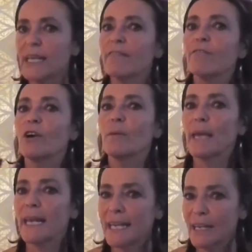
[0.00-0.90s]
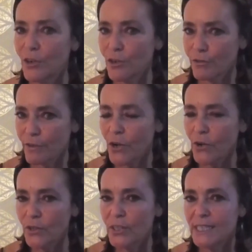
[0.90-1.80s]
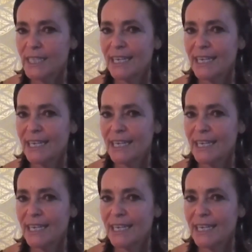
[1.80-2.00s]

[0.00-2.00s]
therefore I'm getting a lot of colds